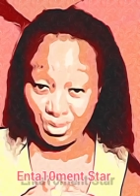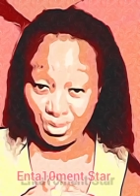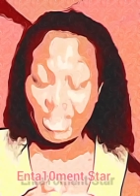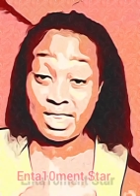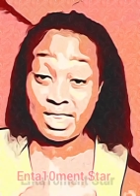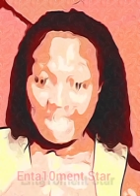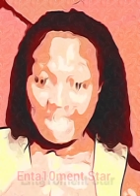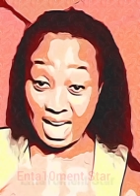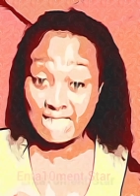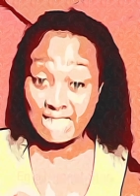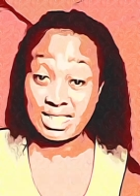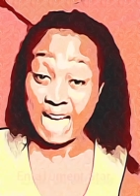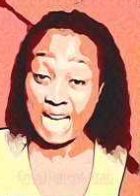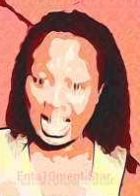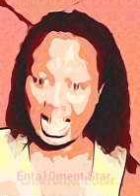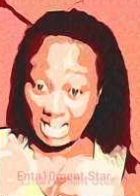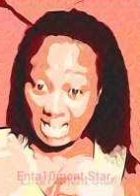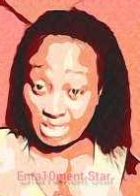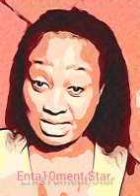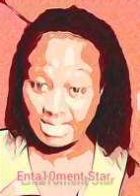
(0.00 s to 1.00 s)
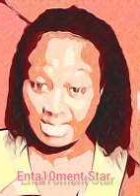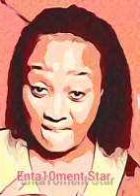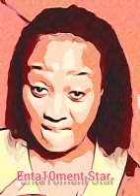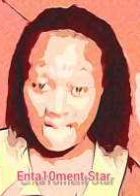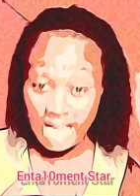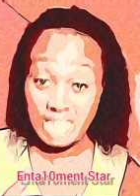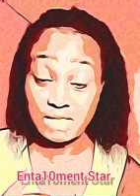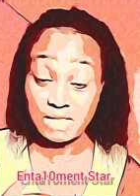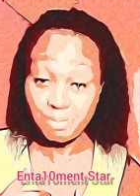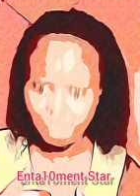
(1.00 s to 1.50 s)
Yes, I can say
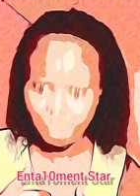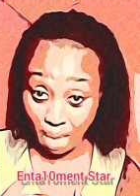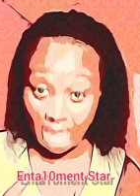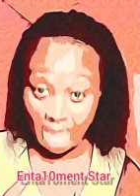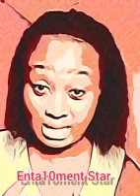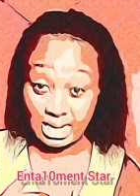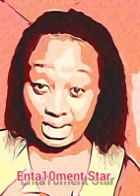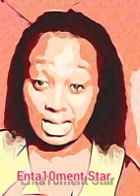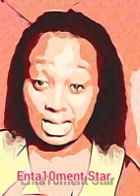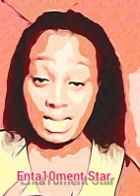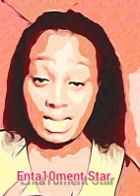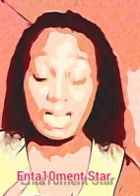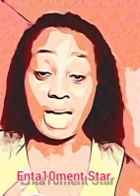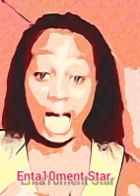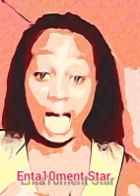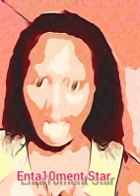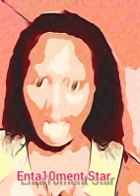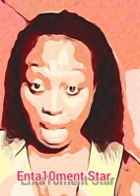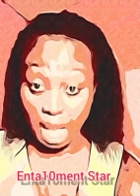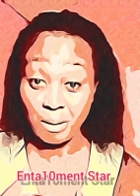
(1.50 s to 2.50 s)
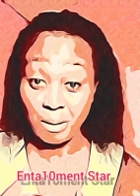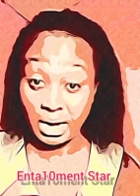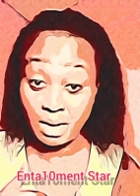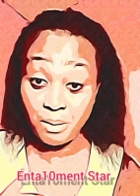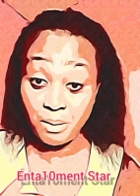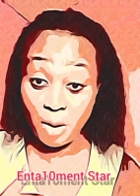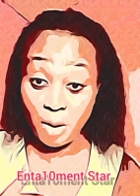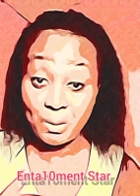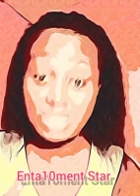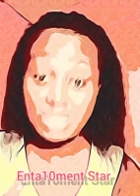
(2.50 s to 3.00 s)
it proudly. I am an Igbo
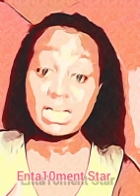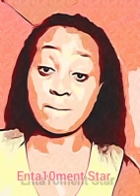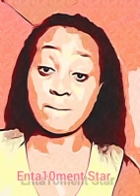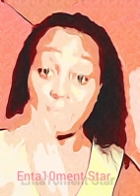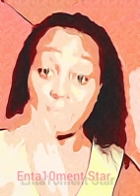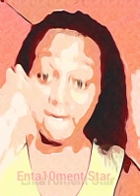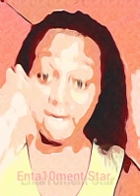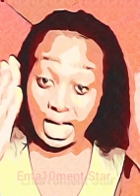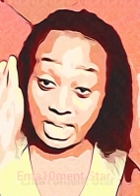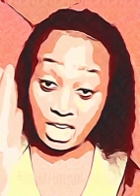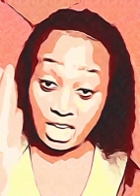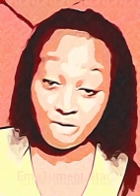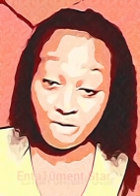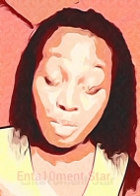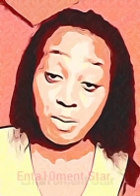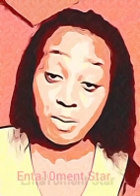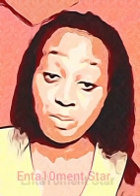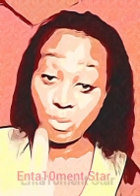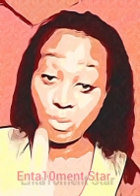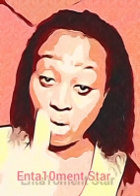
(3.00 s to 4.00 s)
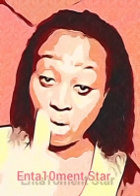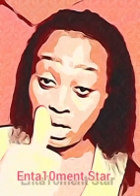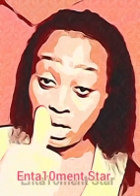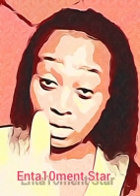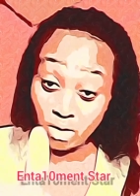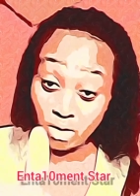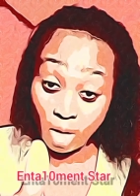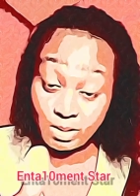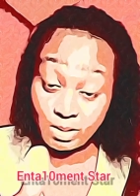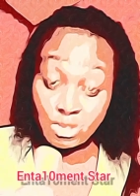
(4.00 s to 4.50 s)
person, but I give you people
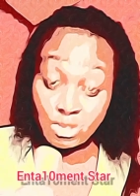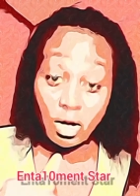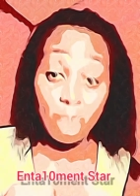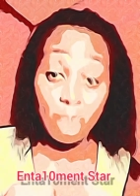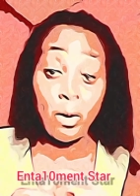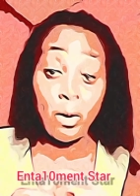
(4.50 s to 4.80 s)
thumbs up